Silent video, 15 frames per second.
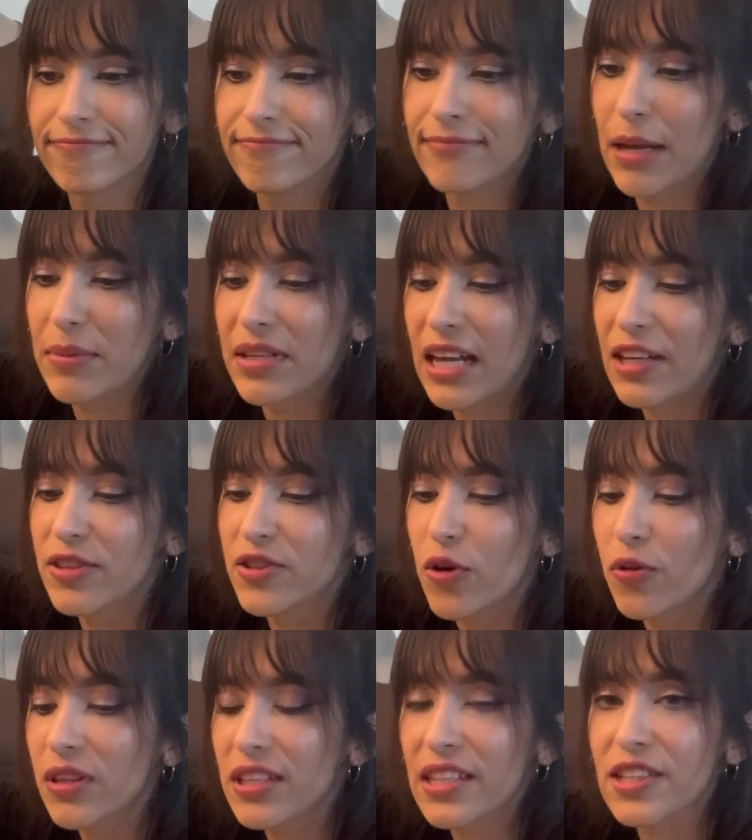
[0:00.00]
I mean, I could
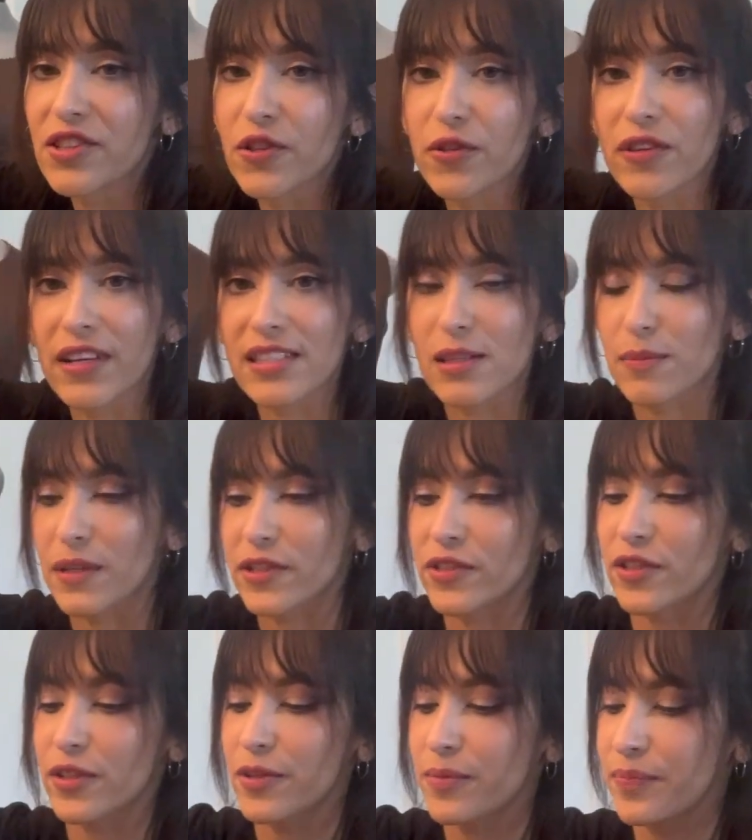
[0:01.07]
totally like show you guys a
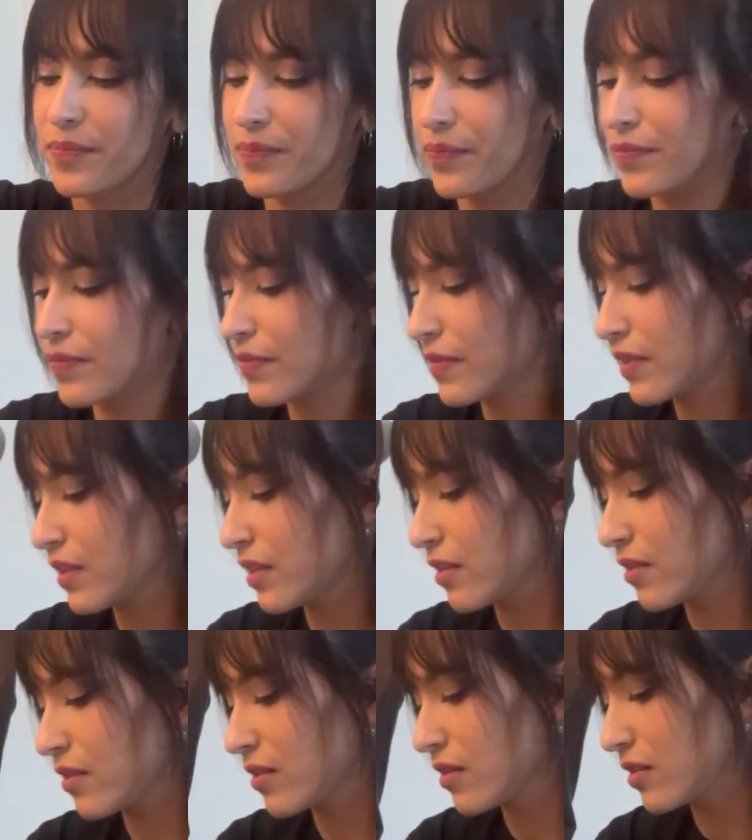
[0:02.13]
picture.
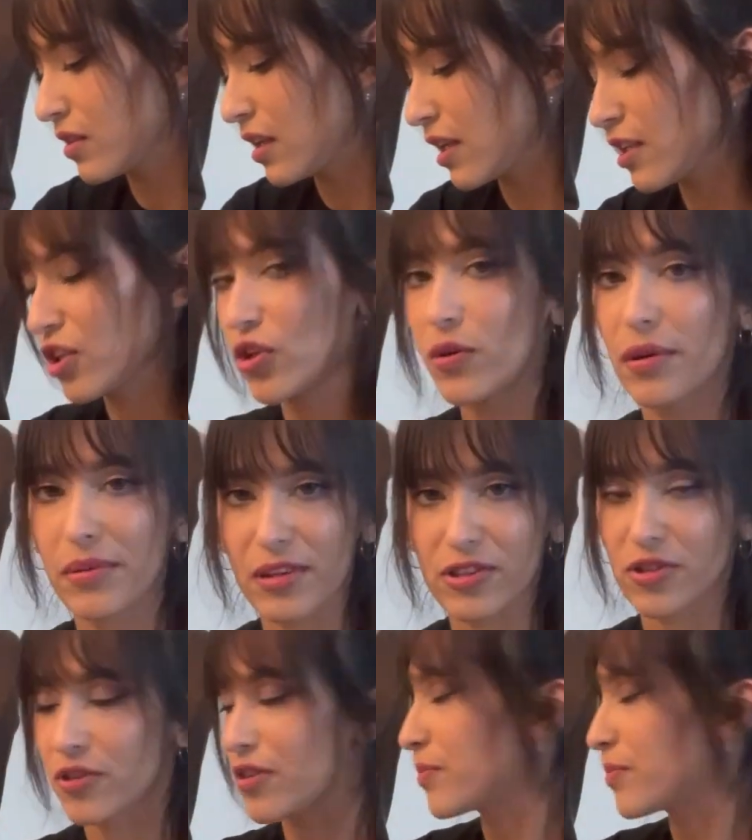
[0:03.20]
And you know what, I'm gonna show you the